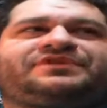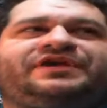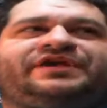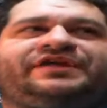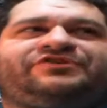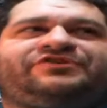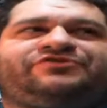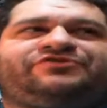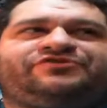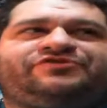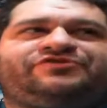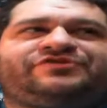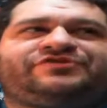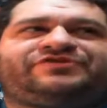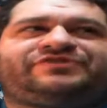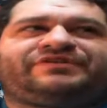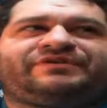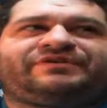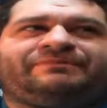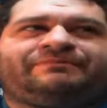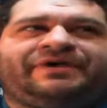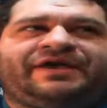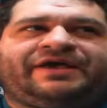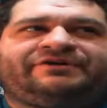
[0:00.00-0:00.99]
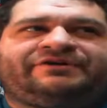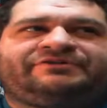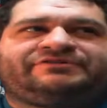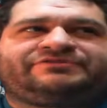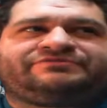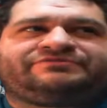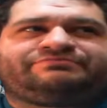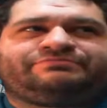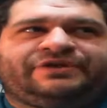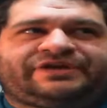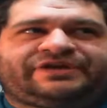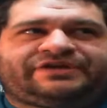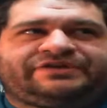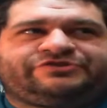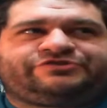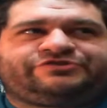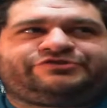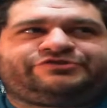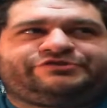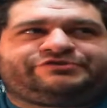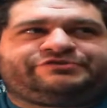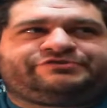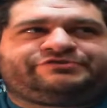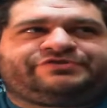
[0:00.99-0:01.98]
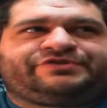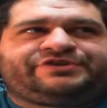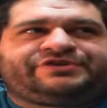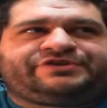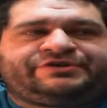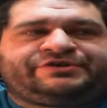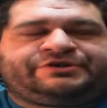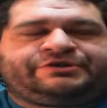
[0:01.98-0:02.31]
it's just a matter of making sure that